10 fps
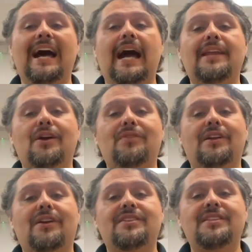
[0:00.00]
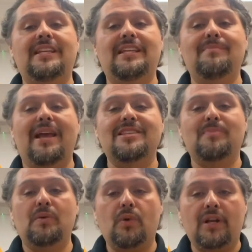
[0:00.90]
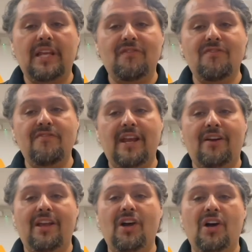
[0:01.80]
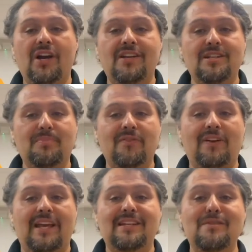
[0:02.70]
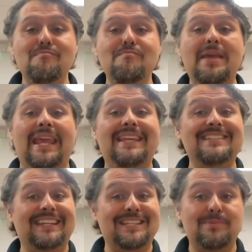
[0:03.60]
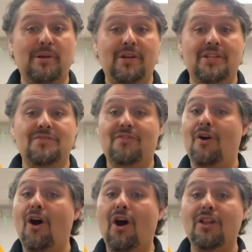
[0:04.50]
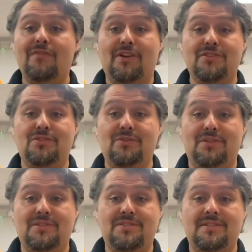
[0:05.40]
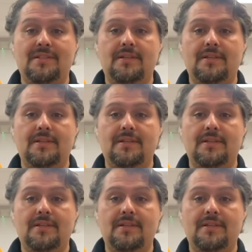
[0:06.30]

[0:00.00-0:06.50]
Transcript: I know that our team has been working very hard to provide an amazing experience for all of our students.